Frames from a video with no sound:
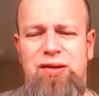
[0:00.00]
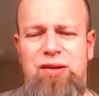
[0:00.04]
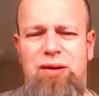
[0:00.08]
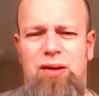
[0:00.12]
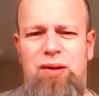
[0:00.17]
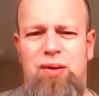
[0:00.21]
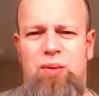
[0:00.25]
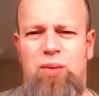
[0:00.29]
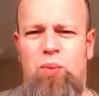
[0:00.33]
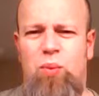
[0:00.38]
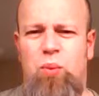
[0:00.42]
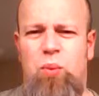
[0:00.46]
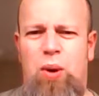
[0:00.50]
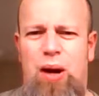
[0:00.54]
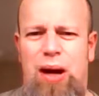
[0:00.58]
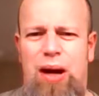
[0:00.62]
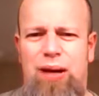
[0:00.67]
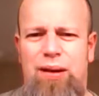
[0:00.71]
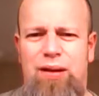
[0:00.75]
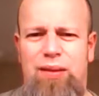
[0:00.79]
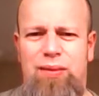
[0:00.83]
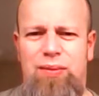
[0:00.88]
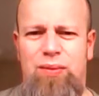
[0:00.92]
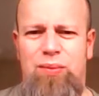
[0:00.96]
there's not
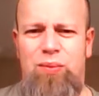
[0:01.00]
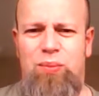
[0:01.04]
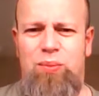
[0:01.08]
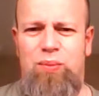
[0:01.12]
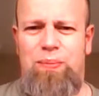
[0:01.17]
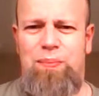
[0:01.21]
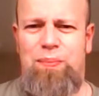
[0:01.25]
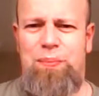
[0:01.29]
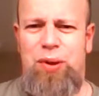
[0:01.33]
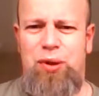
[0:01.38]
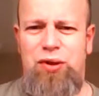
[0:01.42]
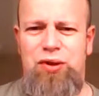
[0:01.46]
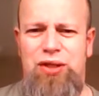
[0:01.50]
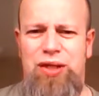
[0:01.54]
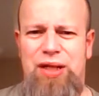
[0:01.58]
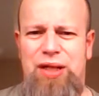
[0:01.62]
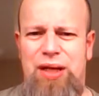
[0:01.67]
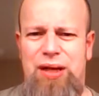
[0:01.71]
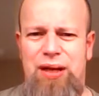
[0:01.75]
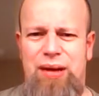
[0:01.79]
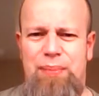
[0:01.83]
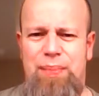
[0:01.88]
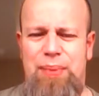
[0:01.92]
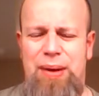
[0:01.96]
one
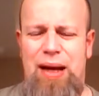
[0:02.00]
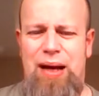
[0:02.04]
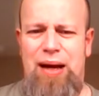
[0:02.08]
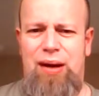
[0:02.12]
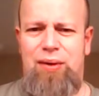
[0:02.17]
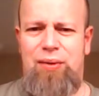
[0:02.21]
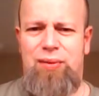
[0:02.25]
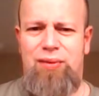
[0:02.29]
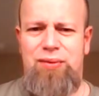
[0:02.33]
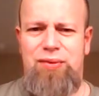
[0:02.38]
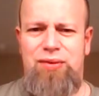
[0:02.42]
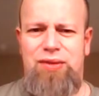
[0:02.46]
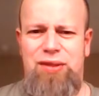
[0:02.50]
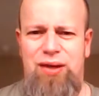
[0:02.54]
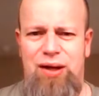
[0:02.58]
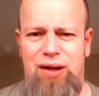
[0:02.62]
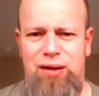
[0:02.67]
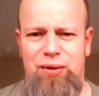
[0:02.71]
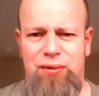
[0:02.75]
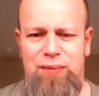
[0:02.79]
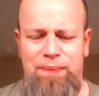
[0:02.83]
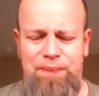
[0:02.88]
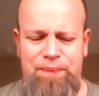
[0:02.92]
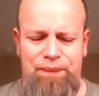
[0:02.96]
bossing it about.
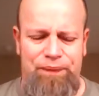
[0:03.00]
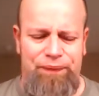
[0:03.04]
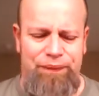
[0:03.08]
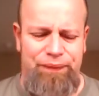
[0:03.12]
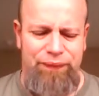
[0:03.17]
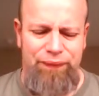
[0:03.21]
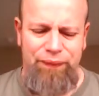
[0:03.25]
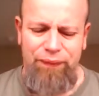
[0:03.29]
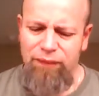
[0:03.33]
So